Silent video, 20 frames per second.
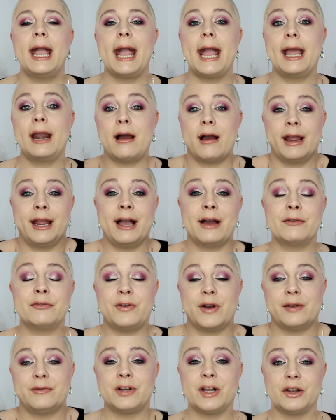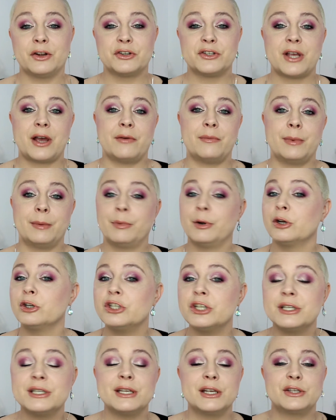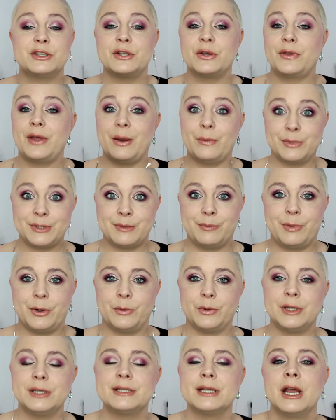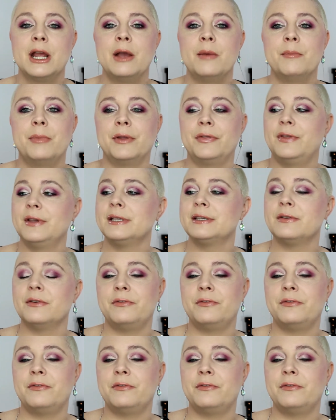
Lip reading: and I got $5 off my purchase, so that was a bonus. But this